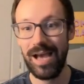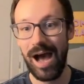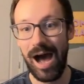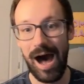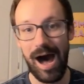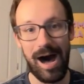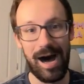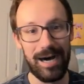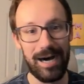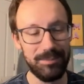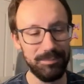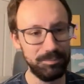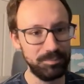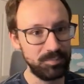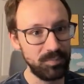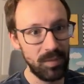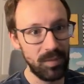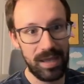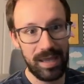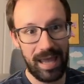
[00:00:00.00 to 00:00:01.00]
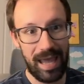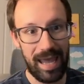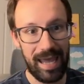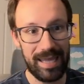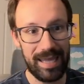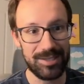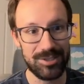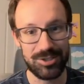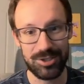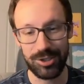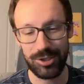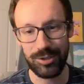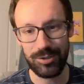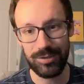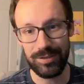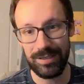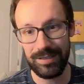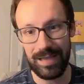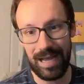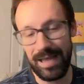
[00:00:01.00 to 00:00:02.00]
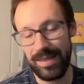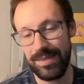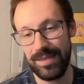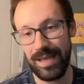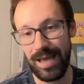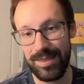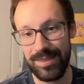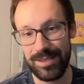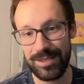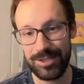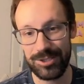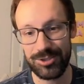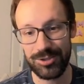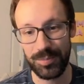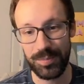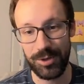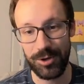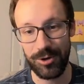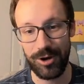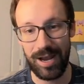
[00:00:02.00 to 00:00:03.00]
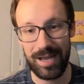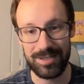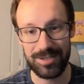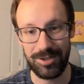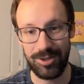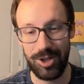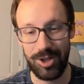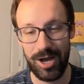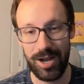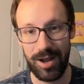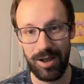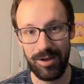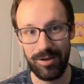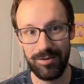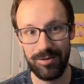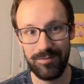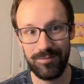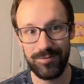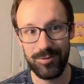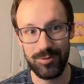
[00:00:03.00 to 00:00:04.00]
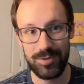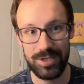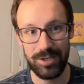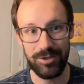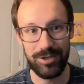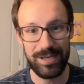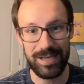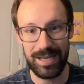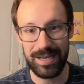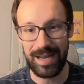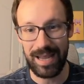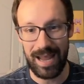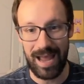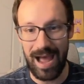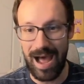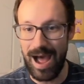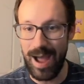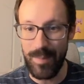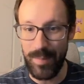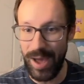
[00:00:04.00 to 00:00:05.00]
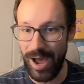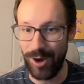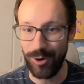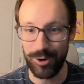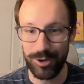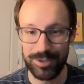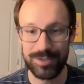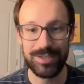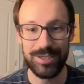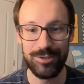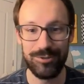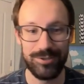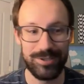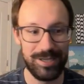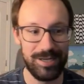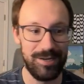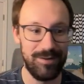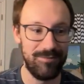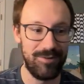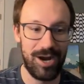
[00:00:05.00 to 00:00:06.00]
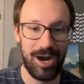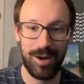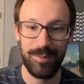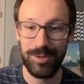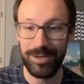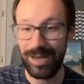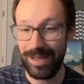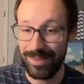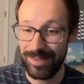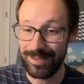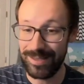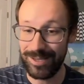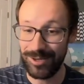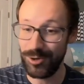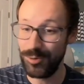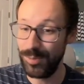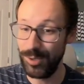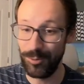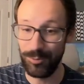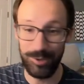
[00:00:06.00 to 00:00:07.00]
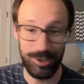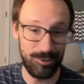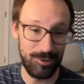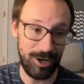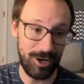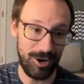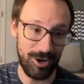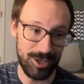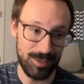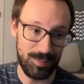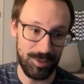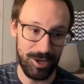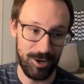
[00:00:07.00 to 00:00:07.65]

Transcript: And so I think the Superior has a lot of utility in a high power singleton environment. I think that could be a really great card to play